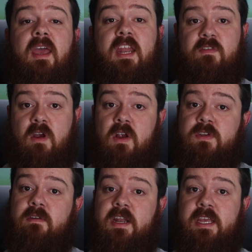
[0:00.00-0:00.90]
And if you
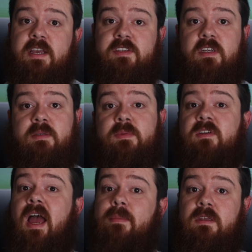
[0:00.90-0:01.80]
aren't already, consider
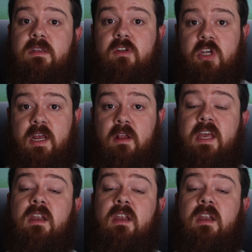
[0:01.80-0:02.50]
subscribing to the channel